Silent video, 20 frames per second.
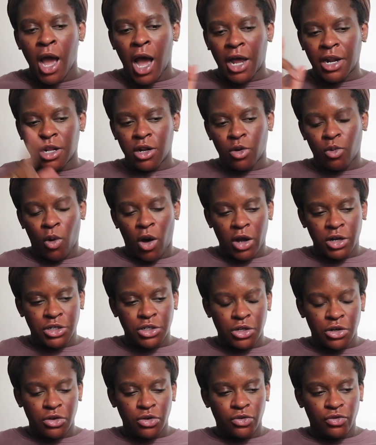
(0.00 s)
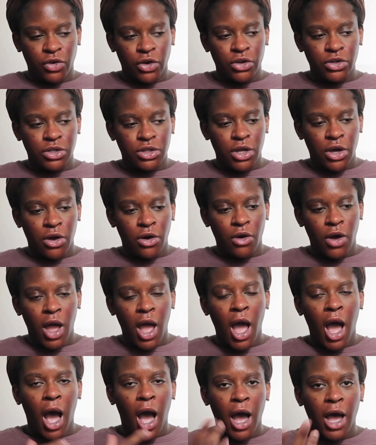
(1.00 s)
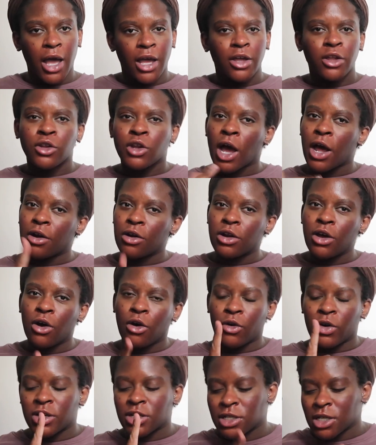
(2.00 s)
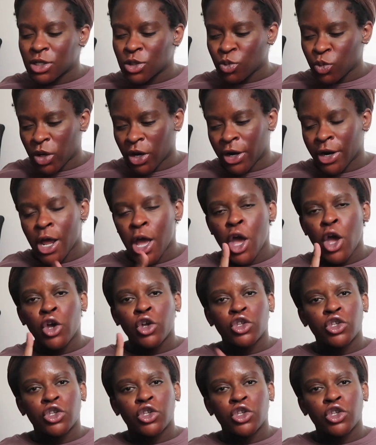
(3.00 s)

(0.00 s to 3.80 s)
I need to wash those first though. I don't know, is this weird?